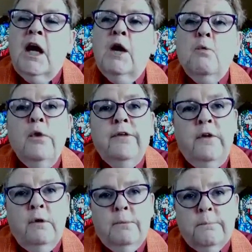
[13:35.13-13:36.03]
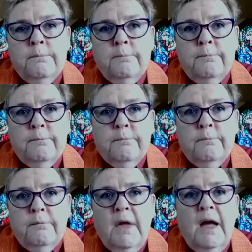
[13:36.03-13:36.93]
I'm with you.
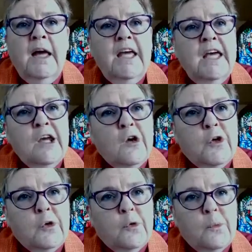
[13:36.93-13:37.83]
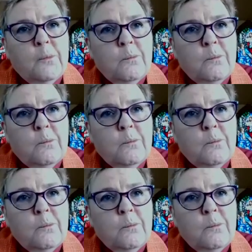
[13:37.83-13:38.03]
I hear you.